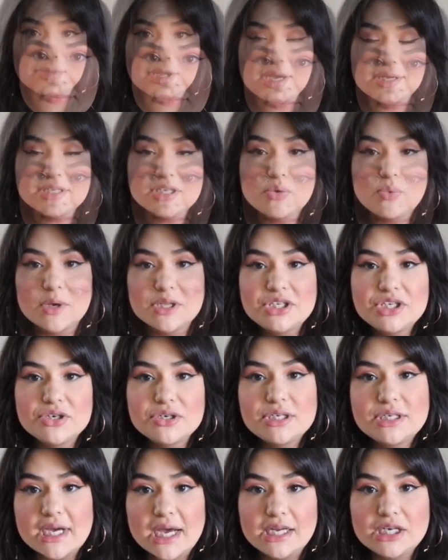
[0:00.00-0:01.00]
So once you're
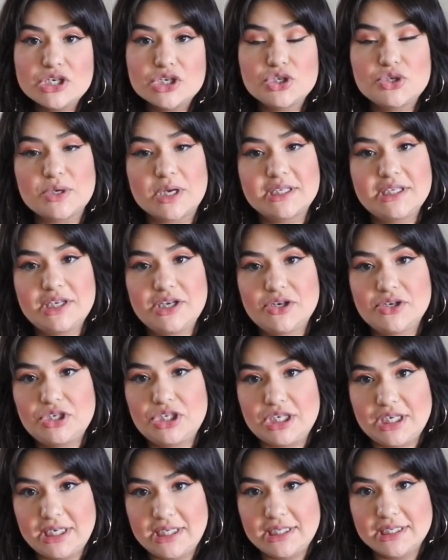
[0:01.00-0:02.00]
done distressing your
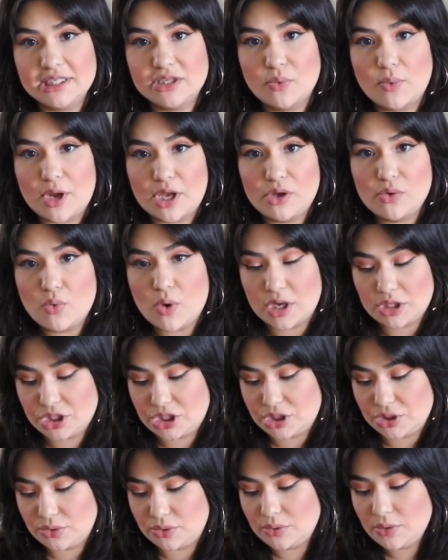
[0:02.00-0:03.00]
jeans the way you want
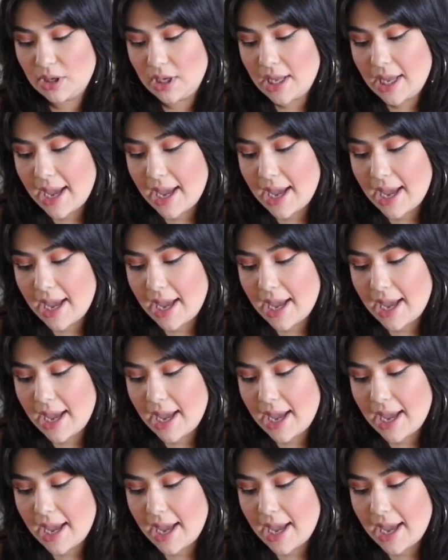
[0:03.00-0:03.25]
to,